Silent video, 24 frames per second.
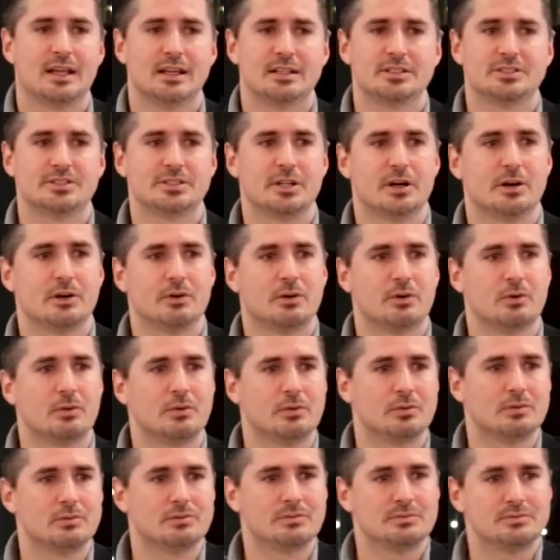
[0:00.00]

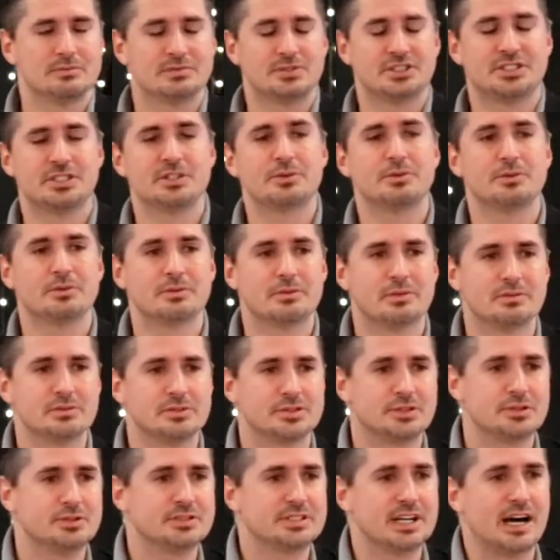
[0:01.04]
So she,
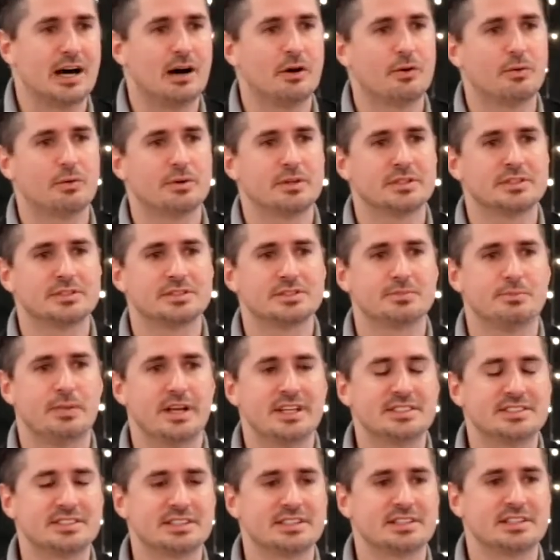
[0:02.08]
Tutau was
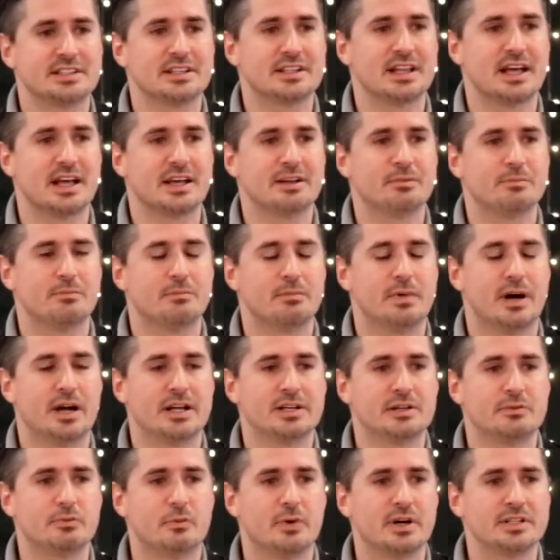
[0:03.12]
basically like
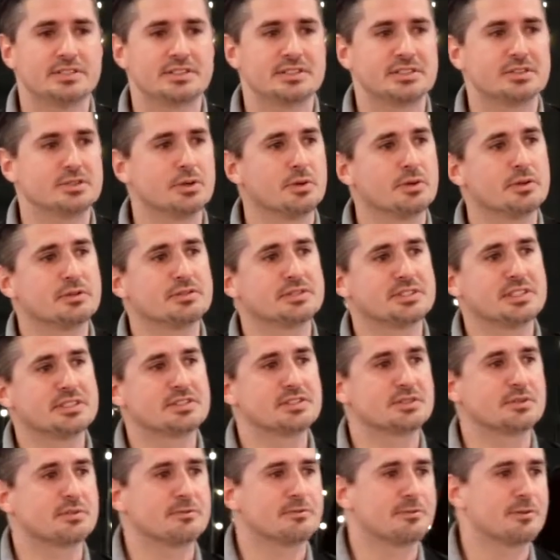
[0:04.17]
mine and Wesley's older
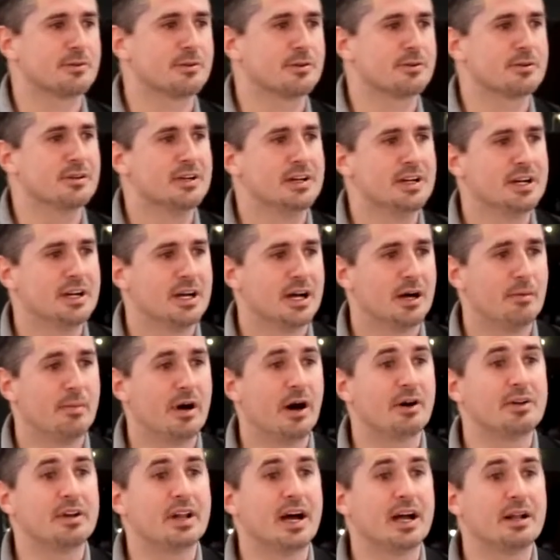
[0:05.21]
sister for
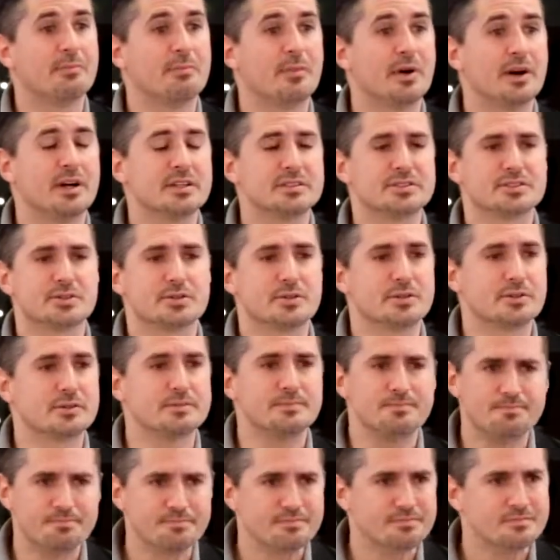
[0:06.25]
about nine months or
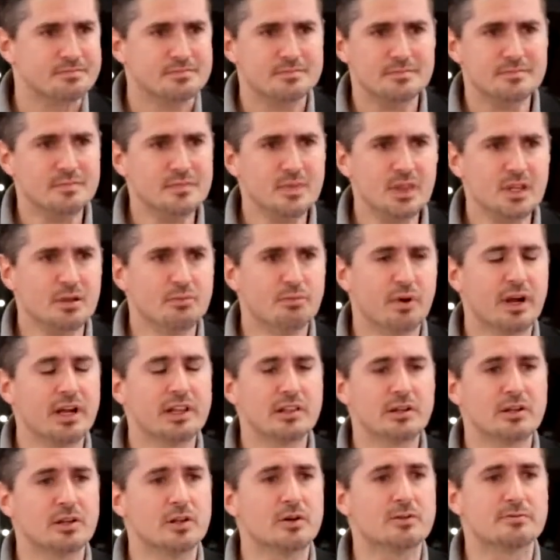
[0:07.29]
probably a
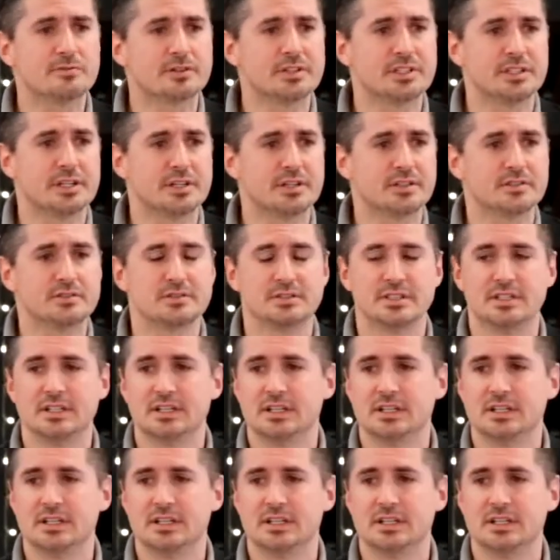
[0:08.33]
little over a year.